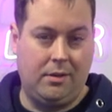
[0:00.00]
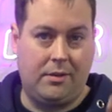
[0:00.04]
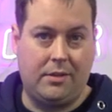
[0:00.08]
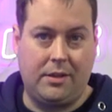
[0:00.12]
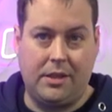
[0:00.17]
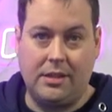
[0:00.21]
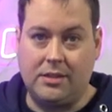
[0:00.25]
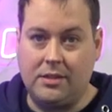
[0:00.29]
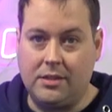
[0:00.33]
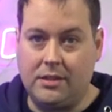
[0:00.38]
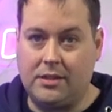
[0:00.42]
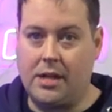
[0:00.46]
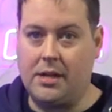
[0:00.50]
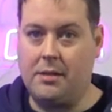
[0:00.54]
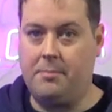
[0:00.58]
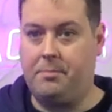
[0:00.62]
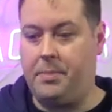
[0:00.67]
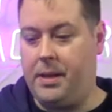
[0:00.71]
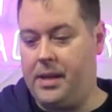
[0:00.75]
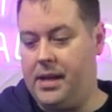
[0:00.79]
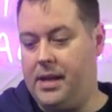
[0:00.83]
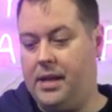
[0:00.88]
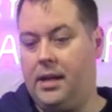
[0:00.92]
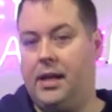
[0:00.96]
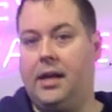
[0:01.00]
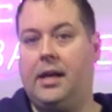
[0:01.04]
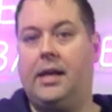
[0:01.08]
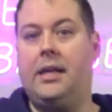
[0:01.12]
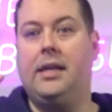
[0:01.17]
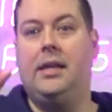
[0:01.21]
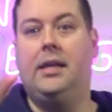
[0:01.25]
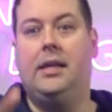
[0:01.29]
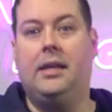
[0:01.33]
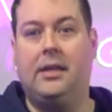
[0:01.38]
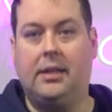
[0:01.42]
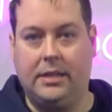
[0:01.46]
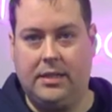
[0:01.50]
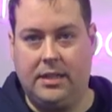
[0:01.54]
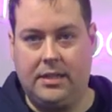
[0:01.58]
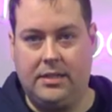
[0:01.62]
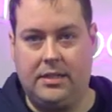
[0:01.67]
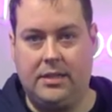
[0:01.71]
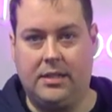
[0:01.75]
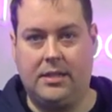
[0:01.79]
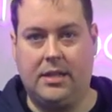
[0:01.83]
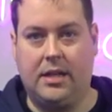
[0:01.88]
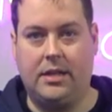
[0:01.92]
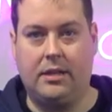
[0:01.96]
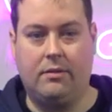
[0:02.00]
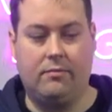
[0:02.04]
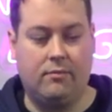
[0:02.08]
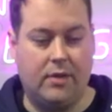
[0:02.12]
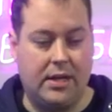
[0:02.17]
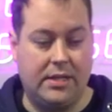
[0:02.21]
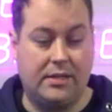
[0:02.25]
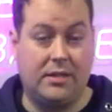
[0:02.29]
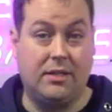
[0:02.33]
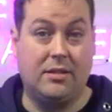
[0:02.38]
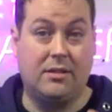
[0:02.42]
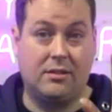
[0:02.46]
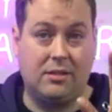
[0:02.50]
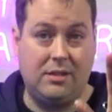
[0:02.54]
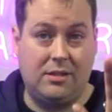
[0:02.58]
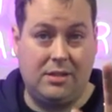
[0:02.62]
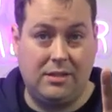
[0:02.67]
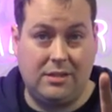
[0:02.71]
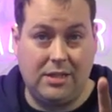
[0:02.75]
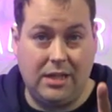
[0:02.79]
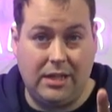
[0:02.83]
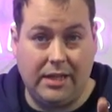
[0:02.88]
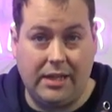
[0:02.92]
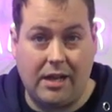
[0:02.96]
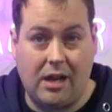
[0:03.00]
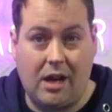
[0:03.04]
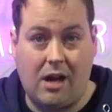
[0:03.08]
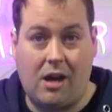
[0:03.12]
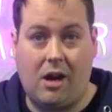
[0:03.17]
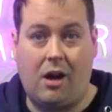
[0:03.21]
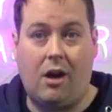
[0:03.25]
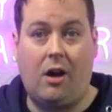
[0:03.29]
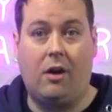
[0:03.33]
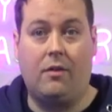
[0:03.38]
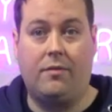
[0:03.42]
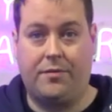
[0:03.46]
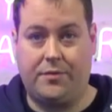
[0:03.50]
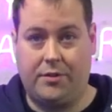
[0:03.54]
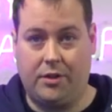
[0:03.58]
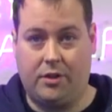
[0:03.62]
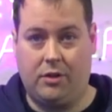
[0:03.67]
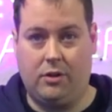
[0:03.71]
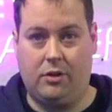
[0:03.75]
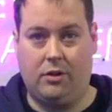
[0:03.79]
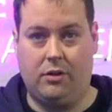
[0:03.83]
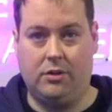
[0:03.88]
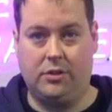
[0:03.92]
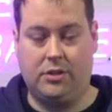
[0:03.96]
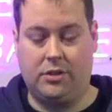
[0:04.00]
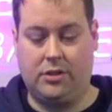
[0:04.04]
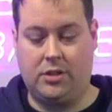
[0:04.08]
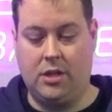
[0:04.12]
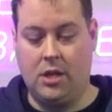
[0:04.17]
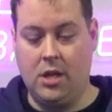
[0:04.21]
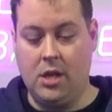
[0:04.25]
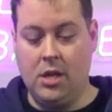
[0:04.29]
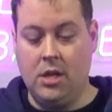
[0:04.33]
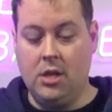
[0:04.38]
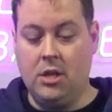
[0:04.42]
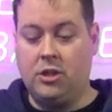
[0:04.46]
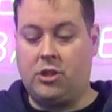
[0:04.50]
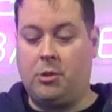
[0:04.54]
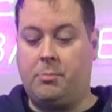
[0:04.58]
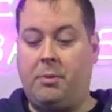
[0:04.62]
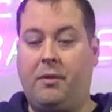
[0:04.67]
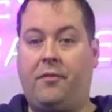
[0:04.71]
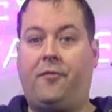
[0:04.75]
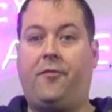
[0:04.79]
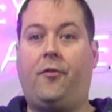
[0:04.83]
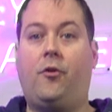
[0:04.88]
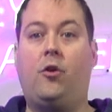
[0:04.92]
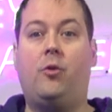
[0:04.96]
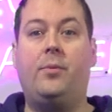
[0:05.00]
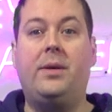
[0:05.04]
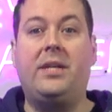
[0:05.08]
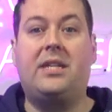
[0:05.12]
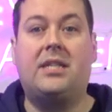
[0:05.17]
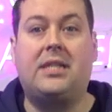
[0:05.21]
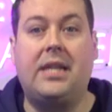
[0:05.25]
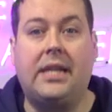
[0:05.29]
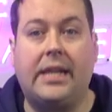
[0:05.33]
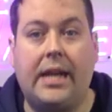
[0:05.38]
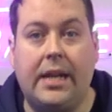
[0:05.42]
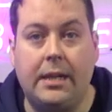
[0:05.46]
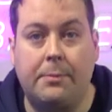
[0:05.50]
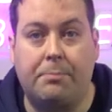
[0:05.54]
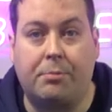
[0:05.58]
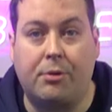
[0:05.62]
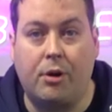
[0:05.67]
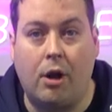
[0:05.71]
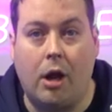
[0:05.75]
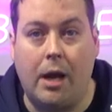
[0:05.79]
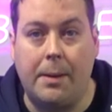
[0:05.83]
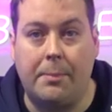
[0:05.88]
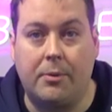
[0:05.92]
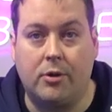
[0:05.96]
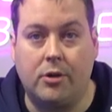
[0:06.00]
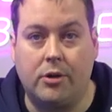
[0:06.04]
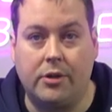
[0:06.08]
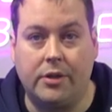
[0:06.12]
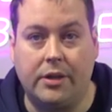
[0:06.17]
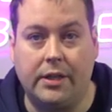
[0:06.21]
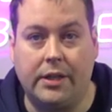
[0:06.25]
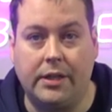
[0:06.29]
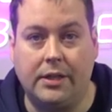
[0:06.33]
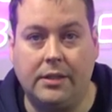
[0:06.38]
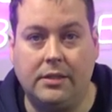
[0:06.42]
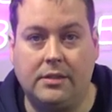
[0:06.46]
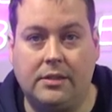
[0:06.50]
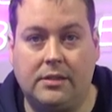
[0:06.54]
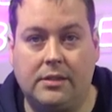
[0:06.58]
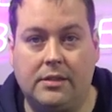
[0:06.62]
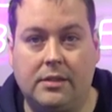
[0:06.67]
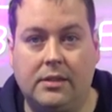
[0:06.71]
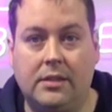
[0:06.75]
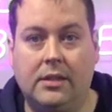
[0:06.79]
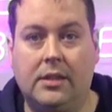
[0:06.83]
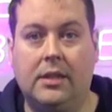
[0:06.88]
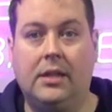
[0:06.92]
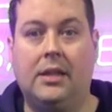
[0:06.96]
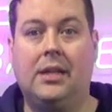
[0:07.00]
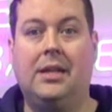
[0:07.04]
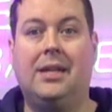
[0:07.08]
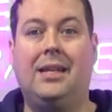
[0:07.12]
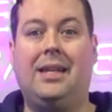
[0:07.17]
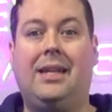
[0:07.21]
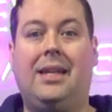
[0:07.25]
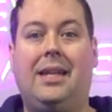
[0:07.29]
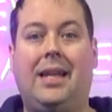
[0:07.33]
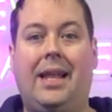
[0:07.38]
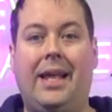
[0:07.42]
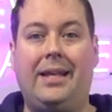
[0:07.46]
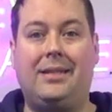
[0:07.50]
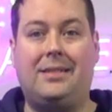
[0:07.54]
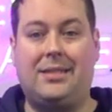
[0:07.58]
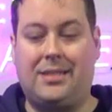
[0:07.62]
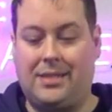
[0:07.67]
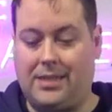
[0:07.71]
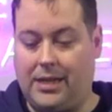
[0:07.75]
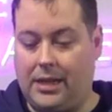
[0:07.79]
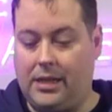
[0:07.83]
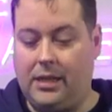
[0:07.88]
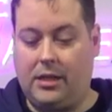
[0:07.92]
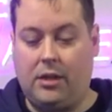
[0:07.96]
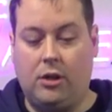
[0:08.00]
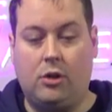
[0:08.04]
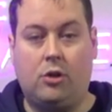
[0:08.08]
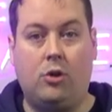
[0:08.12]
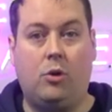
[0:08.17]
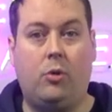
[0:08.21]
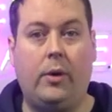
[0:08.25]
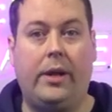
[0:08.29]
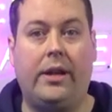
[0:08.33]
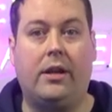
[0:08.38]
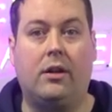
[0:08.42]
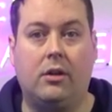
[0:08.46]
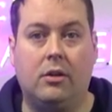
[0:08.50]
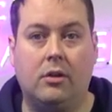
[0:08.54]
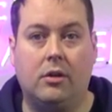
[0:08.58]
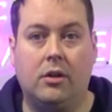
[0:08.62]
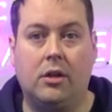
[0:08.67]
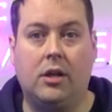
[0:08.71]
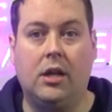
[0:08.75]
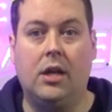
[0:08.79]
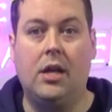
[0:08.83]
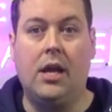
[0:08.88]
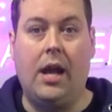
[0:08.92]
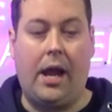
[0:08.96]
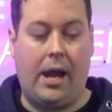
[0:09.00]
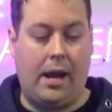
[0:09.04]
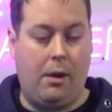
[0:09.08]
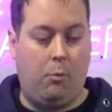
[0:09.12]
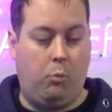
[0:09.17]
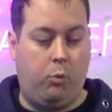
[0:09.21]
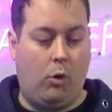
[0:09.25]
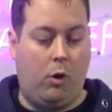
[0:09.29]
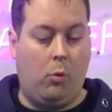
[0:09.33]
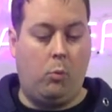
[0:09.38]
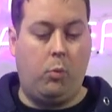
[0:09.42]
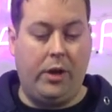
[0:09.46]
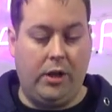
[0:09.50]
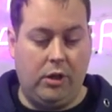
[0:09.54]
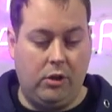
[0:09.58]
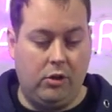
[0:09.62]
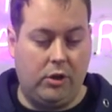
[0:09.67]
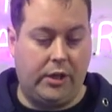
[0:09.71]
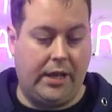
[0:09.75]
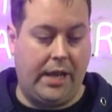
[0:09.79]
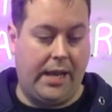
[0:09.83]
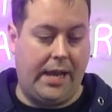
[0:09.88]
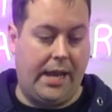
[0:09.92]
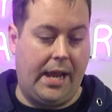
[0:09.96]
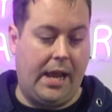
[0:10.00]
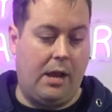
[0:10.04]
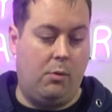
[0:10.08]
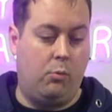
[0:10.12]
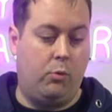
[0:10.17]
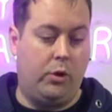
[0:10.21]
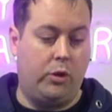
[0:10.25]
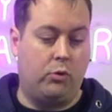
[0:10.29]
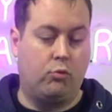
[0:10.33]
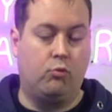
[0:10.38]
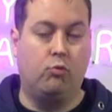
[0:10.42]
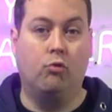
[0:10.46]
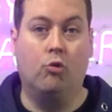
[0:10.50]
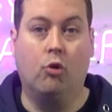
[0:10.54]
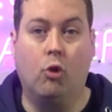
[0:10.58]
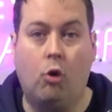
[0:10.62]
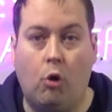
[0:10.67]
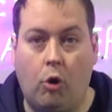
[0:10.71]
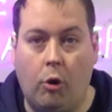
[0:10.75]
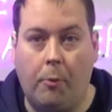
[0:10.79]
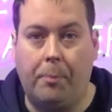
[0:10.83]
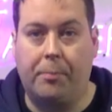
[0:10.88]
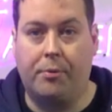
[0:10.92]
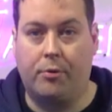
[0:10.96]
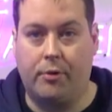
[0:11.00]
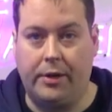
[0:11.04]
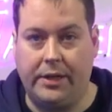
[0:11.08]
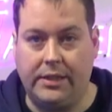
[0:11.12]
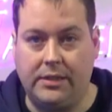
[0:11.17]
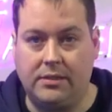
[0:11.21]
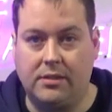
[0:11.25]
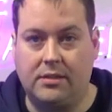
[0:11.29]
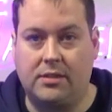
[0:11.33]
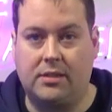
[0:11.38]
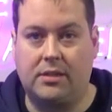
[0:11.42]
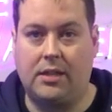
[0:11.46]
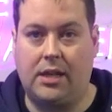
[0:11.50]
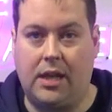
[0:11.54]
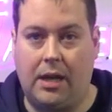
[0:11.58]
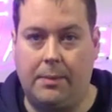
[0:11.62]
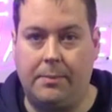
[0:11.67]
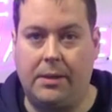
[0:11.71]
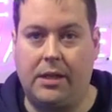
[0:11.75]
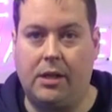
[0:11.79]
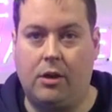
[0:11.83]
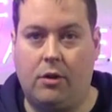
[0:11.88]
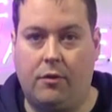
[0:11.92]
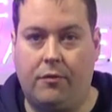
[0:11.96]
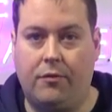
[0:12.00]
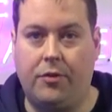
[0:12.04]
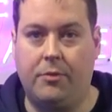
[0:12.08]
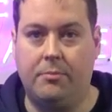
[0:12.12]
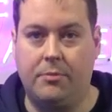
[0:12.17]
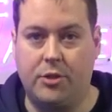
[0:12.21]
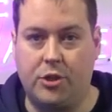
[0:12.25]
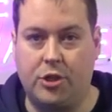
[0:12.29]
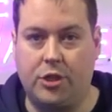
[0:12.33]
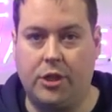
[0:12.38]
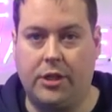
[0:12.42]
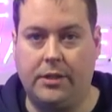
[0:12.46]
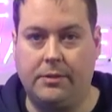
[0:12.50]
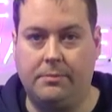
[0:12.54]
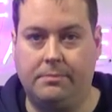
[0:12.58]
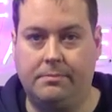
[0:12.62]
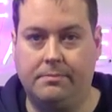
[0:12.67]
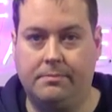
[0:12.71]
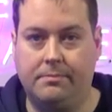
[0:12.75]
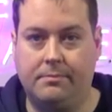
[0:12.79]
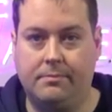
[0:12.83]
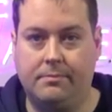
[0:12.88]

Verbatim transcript: this is done in PLA and this is done in resin, so this is nearly half the cost. So before we stick any primer on these, let's take a quick look at what we're looking at with raw prints coming off the machine.